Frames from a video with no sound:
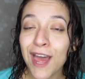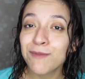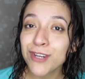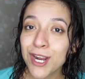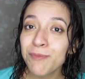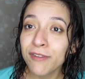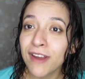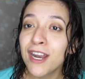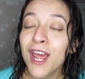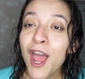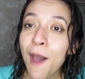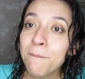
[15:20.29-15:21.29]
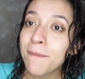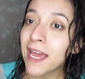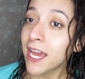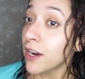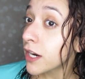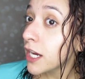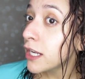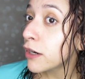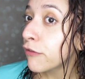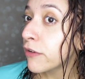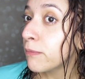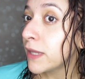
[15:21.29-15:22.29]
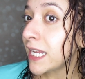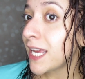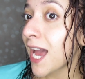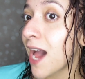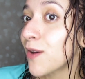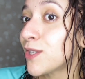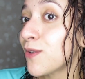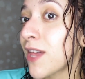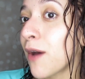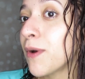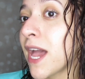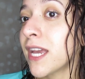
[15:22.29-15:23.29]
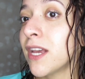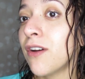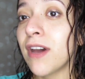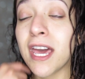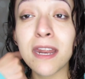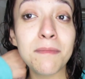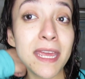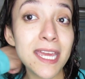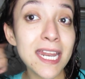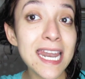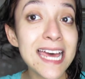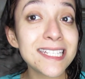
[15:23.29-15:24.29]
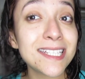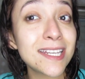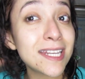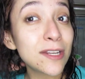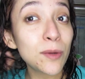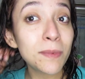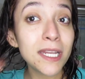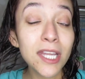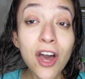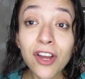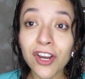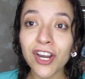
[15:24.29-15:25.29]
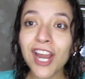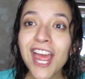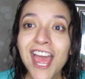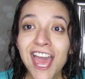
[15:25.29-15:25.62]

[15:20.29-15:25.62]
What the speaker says: I'm trying to prevent my hair color from bleeding out, so that way I can go ahead and make it last a little bit longer.